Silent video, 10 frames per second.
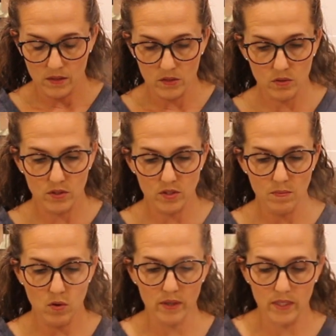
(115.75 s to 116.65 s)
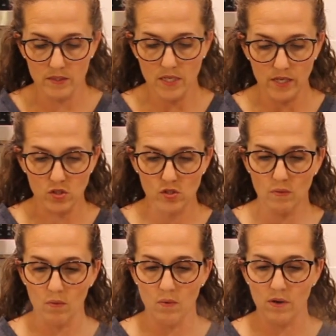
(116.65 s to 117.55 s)
so the smoke can attach
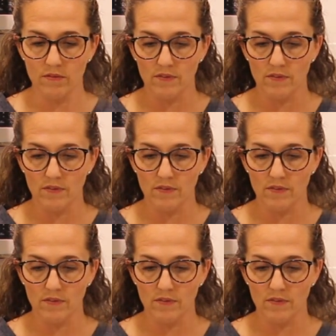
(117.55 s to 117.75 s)
to our water